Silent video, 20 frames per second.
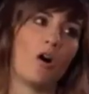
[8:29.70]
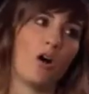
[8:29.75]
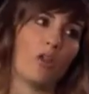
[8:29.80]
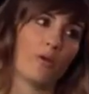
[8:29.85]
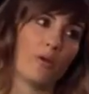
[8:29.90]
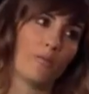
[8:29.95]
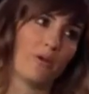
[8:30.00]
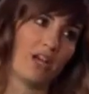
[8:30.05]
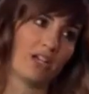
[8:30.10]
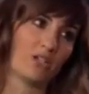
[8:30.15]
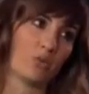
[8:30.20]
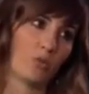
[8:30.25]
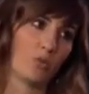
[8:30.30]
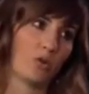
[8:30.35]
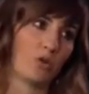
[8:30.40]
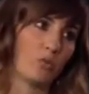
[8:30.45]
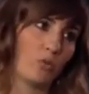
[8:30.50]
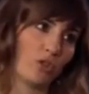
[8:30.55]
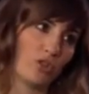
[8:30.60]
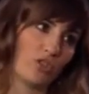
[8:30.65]
the way back to World
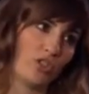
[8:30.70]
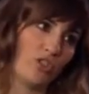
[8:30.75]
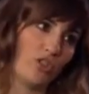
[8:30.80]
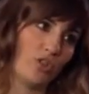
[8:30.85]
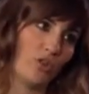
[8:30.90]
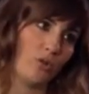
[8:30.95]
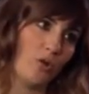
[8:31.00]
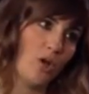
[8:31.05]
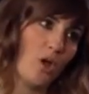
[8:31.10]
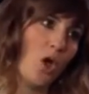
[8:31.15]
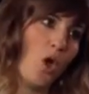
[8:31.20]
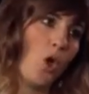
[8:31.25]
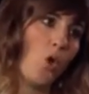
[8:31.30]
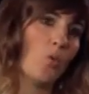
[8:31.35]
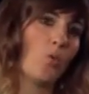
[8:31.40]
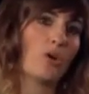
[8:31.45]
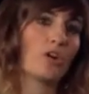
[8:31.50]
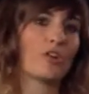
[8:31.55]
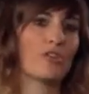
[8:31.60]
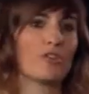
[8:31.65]
War II,
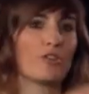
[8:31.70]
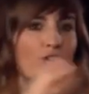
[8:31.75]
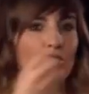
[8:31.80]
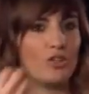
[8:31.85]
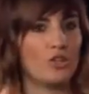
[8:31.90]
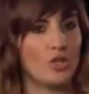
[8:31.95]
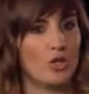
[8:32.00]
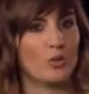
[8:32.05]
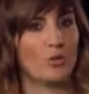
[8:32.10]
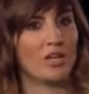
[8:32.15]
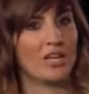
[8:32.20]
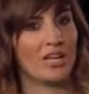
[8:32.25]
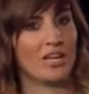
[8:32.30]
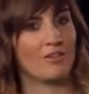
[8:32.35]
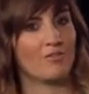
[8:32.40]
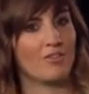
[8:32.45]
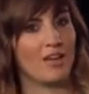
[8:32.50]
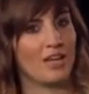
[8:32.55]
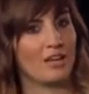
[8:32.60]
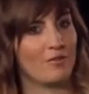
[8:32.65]
what are the new and
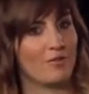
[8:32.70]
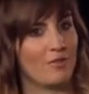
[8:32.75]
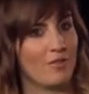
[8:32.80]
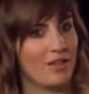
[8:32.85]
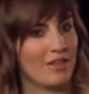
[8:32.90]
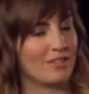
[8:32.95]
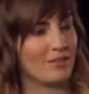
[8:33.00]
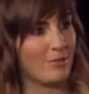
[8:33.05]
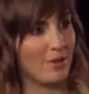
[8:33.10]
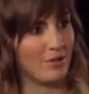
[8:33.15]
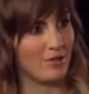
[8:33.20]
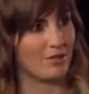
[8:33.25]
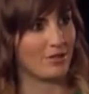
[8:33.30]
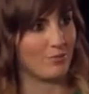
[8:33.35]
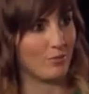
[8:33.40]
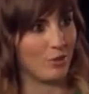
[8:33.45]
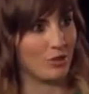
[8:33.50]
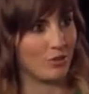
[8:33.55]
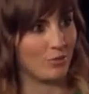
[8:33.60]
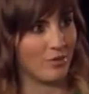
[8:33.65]
innovative things about this
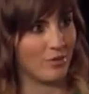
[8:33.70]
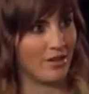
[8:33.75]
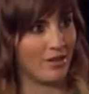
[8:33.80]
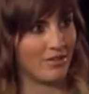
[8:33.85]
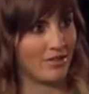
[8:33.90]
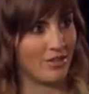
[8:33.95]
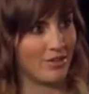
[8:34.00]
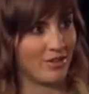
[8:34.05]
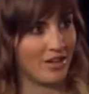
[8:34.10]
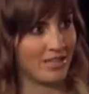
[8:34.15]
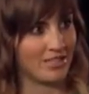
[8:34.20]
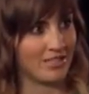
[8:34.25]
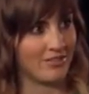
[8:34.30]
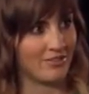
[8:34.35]
multiplayer that you guys have